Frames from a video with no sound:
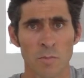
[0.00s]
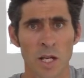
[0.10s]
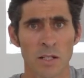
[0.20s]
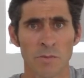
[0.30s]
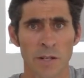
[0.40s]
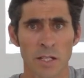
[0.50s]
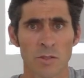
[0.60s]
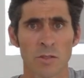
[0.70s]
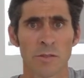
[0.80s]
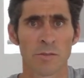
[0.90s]

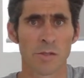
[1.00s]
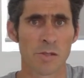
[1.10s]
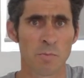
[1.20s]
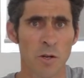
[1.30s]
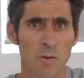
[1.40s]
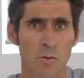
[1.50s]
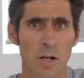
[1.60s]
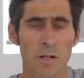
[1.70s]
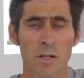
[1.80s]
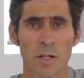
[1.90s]
manufacturer if it's bulk
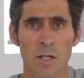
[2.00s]
wine.